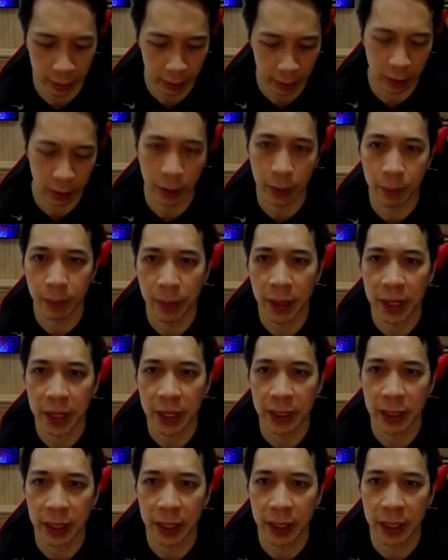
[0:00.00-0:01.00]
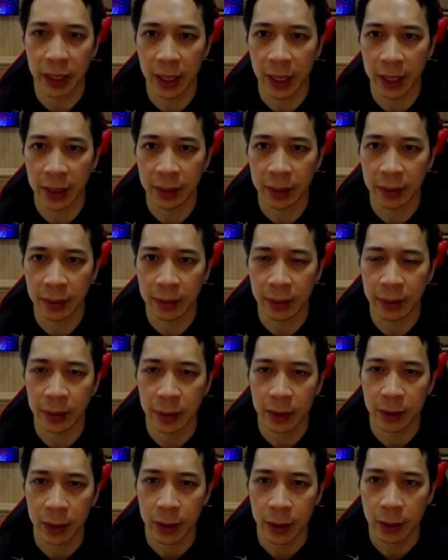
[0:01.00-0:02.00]
Or main headline.
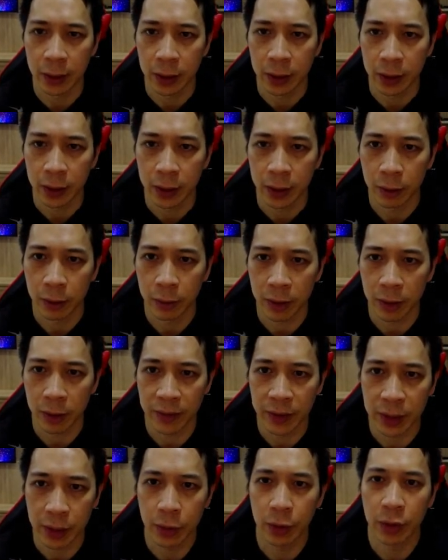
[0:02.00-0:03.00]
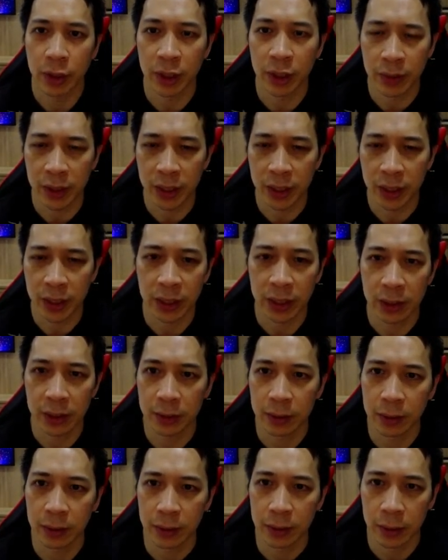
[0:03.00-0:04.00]
We have hero image.
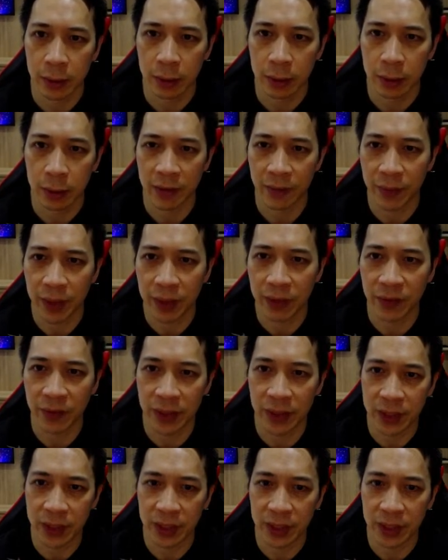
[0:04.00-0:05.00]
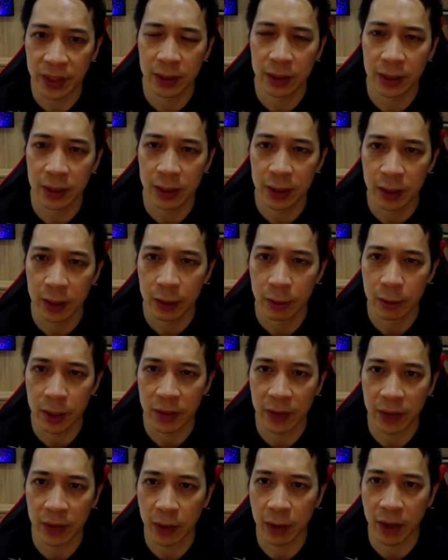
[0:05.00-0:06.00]
We have benefits. We
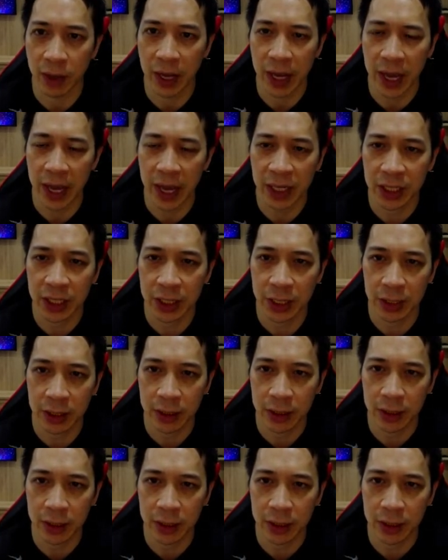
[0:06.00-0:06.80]
have call to action.